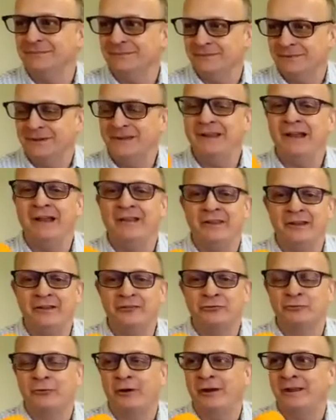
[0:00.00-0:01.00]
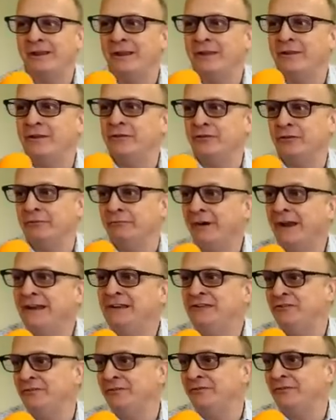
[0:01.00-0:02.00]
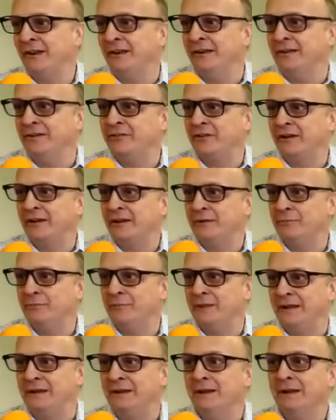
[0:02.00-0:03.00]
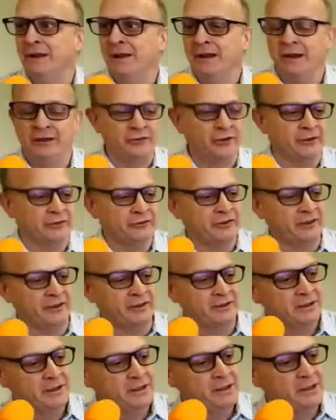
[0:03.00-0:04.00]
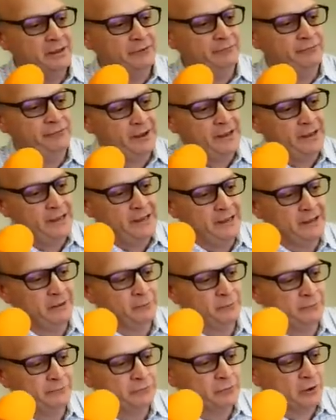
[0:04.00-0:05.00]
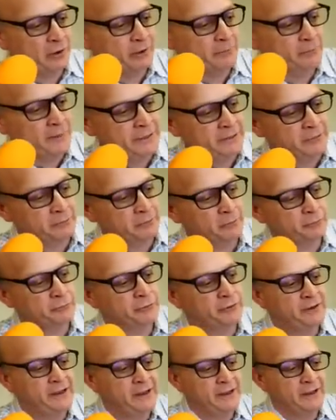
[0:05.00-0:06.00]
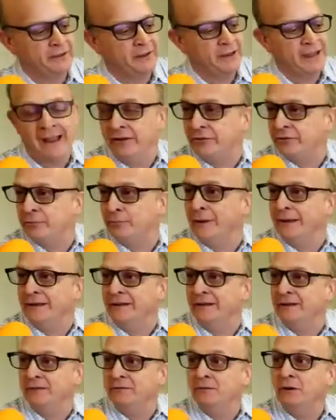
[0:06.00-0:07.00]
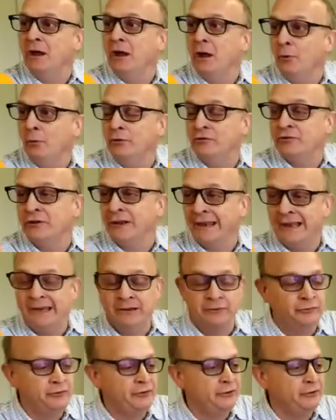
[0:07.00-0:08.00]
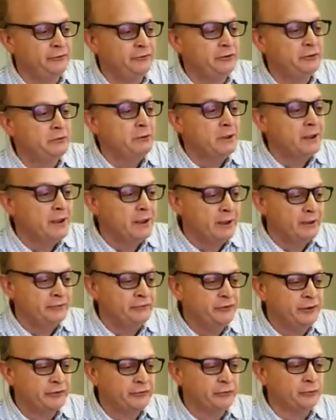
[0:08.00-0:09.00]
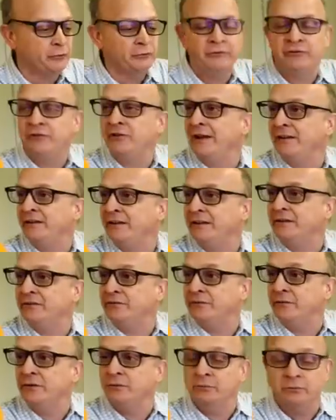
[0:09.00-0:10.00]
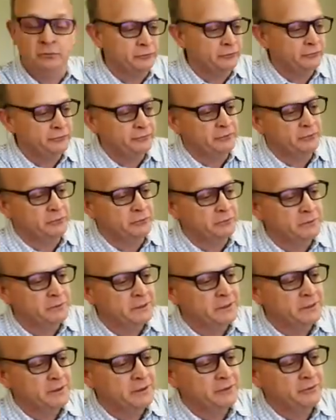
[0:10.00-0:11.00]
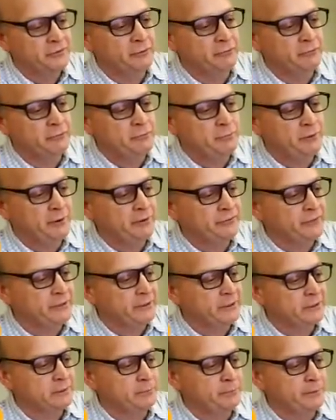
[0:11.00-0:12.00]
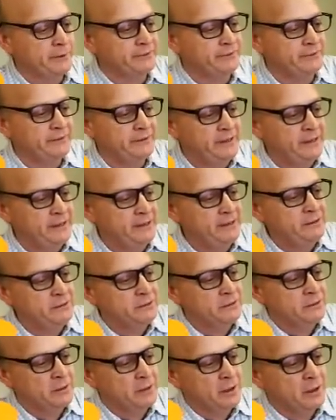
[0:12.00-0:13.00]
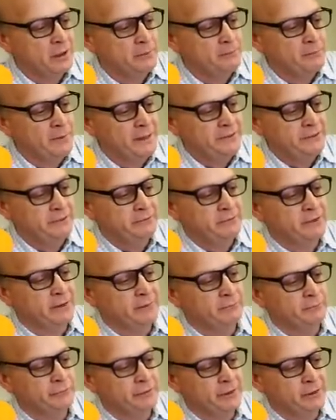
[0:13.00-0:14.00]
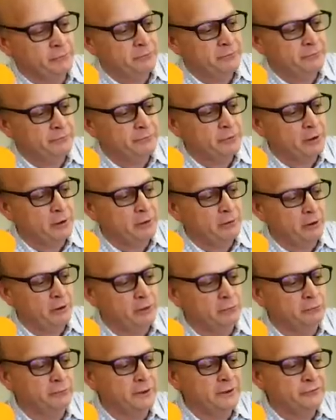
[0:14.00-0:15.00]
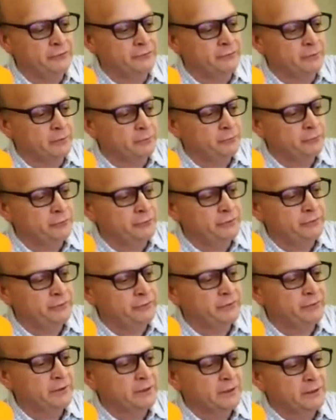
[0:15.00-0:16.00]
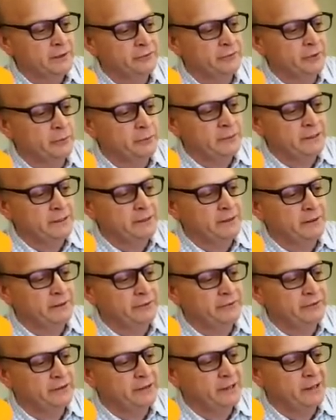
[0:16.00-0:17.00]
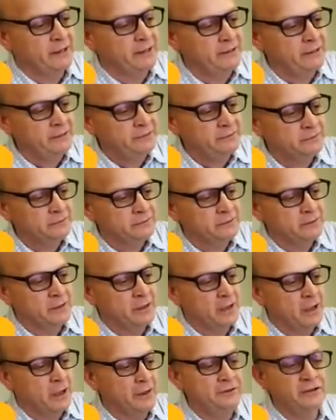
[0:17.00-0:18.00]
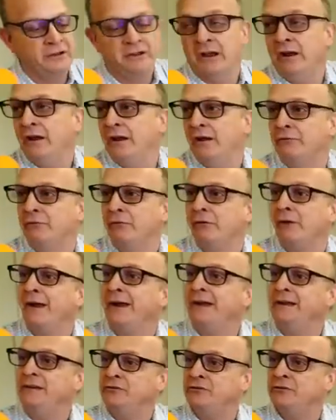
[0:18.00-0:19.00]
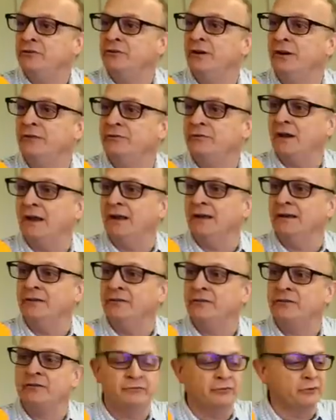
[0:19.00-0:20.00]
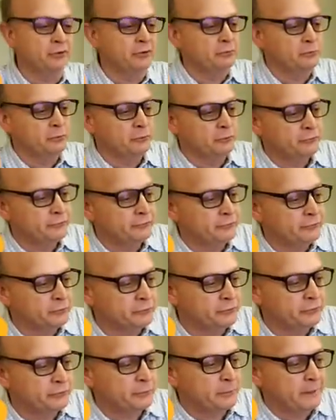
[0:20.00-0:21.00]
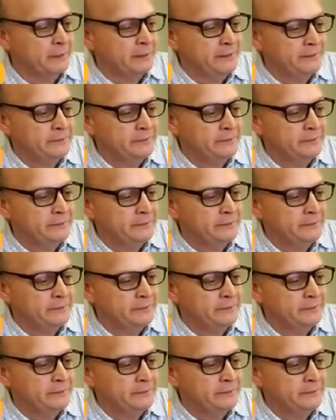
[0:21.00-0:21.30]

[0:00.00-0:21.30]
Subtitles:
Yeah, that's right. And there's a range of colours that can be adjusted. In fact, here we've got a menu option here, the S menu, which allows you to adjust all the settings for the waterfall. So if we press the little button here, a menu comes up with a whole range of options. So we can go to colour, and you get a range of colours for the waterfall display.